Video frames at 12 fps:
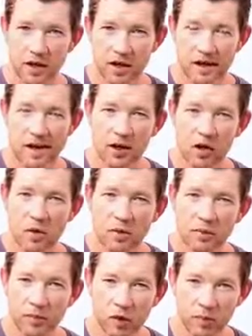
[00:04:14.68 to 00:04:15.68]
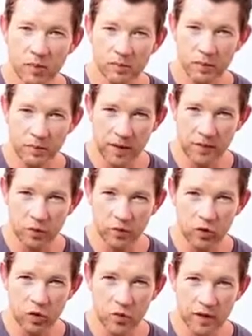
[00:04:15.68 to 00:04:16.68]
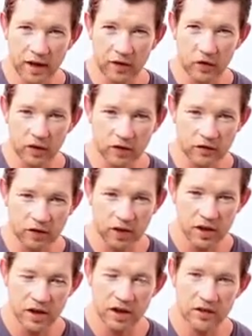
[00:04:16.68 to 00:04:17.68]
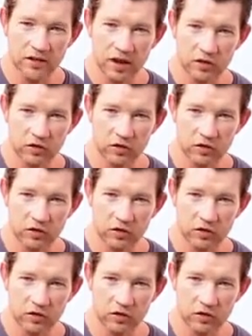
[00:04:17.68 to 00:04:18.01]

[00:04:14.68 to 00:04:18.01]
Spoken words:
Now a common problem that people do when they do this is they